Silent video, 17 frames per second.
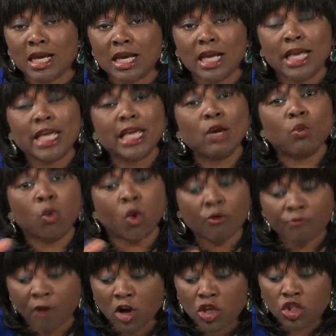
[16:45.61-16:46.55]
He
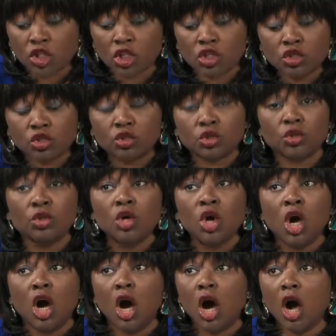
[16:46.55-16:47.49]
functions through
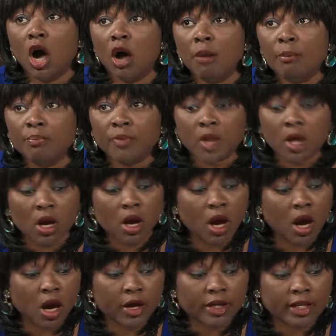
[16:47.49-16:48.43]
um,
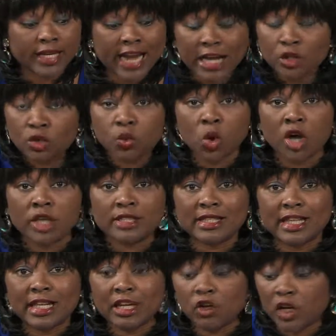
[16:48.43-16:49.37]
uh, networks,
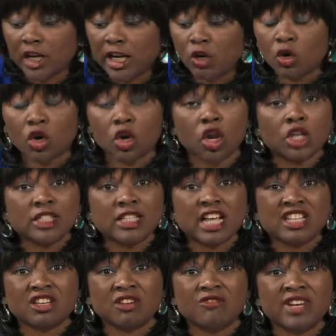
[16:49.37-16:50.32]
little little
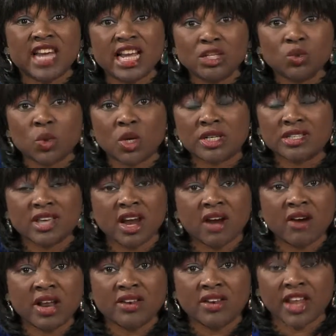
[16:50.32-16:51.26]
clusters of networks here
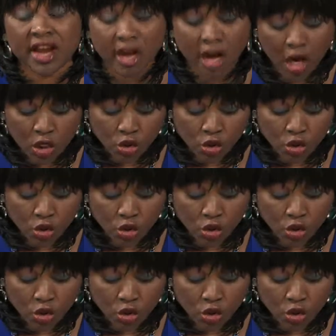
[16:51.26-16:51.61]
and there.